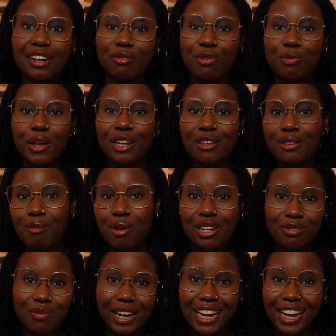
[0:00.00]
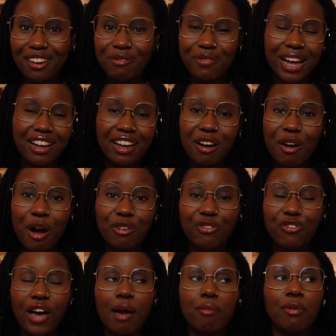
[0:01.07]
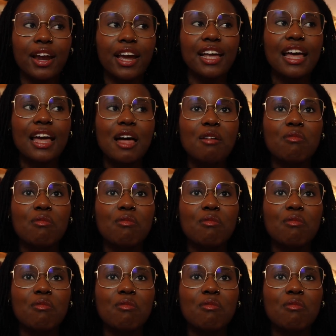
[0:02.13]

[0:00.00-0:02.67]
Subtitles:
I'm spending so much money on fabric.